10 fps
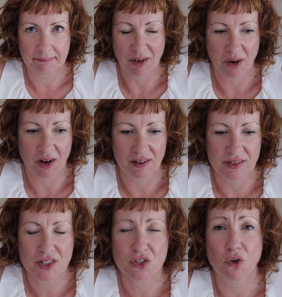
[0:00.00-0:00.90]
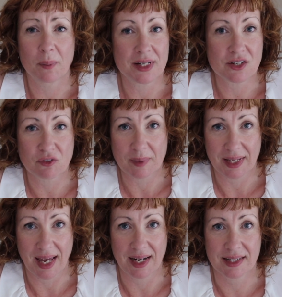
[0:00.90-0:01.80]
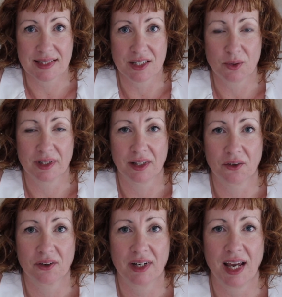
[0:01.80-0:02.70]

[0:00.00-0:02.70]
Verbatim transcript: There are so many different mechanics that you can learn,